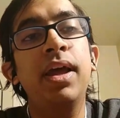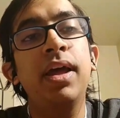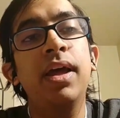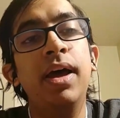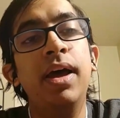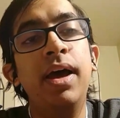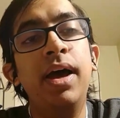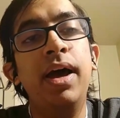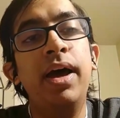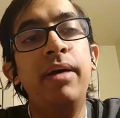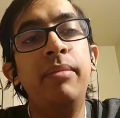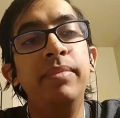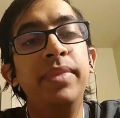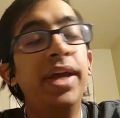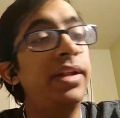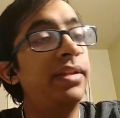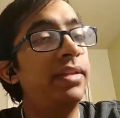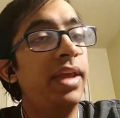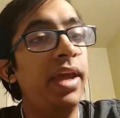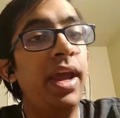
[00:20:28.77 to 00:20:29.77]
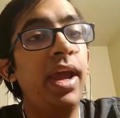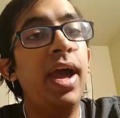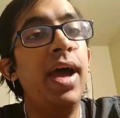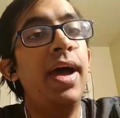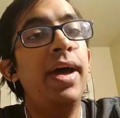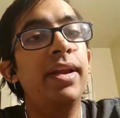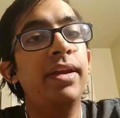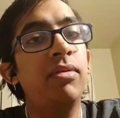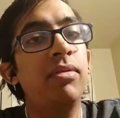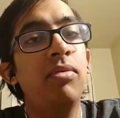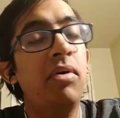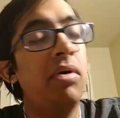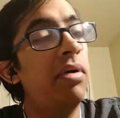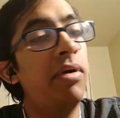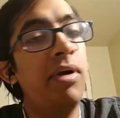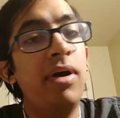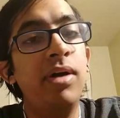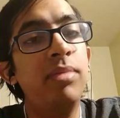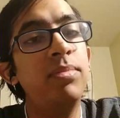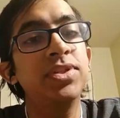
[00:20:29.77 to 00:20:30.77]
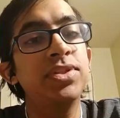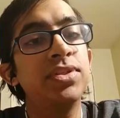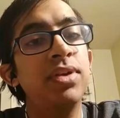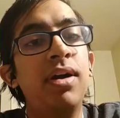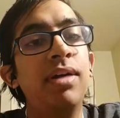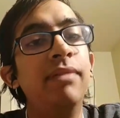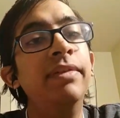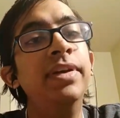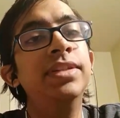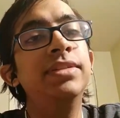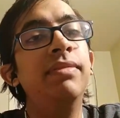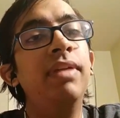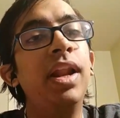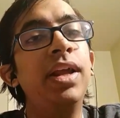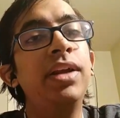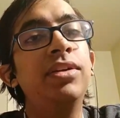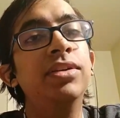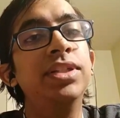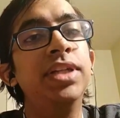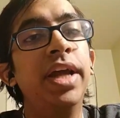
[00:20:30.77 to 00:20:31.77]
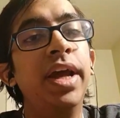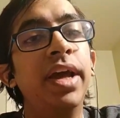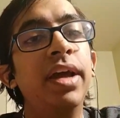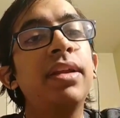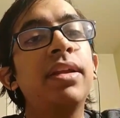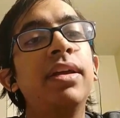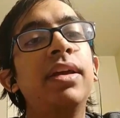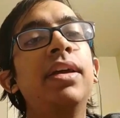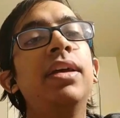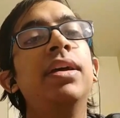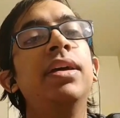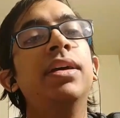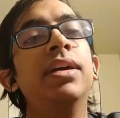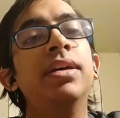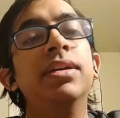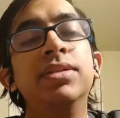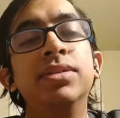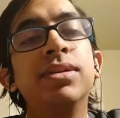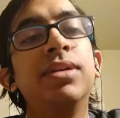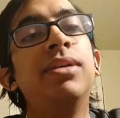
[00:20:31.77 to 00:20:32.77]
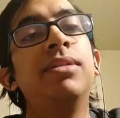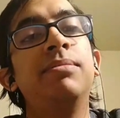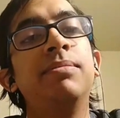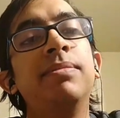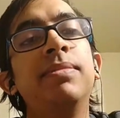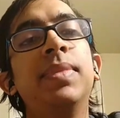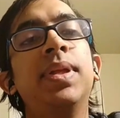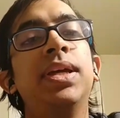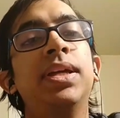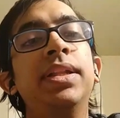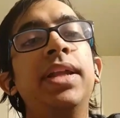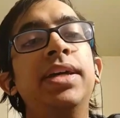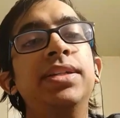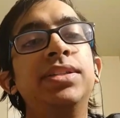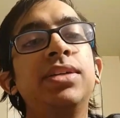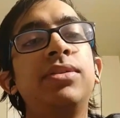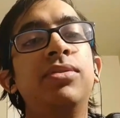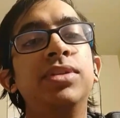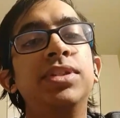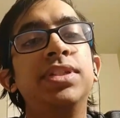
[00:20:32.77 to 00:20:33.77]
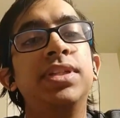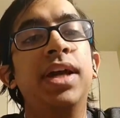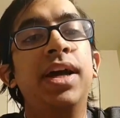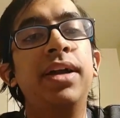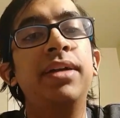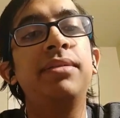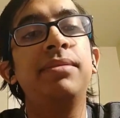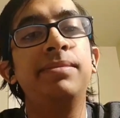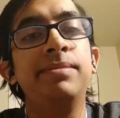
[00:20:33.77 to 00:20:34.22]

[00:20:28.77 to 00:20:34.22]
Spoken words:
that they are almost always willing to share. So that's a good start.